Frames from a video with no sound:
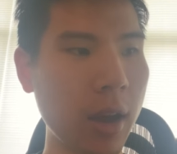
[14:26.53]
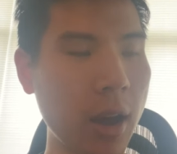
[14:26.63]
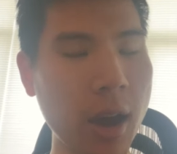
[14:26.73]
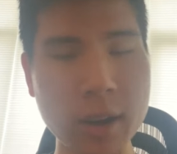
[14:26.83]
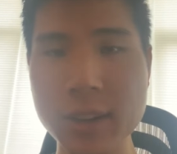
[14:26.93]

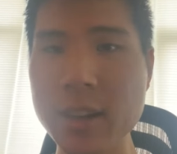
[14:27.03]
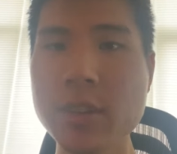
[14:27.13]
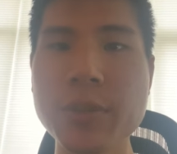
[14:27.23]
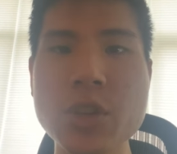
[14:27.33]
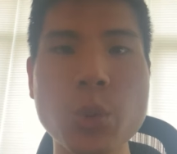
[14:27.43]
on an
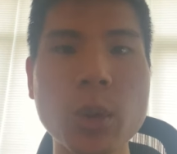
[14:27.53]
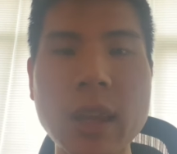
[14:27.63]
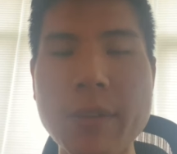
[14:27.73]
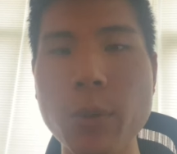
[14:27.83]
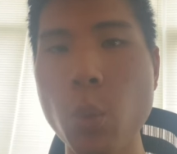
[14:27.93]
individual
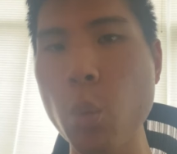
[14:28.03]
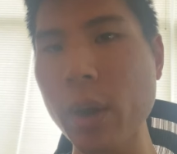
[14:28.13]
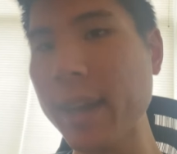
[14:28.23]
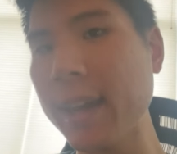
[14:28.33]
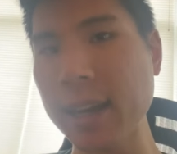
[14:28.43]
level,
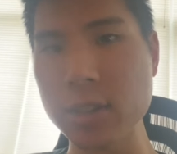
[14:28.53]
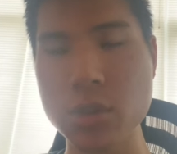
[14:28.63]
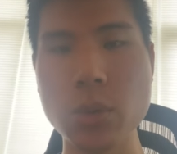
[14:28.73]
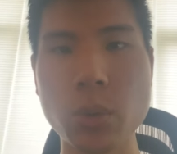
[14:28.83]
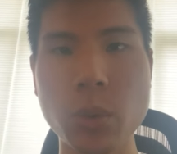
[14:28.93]
what can I
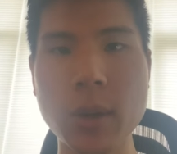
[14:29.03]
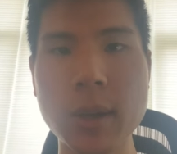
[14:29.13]
do?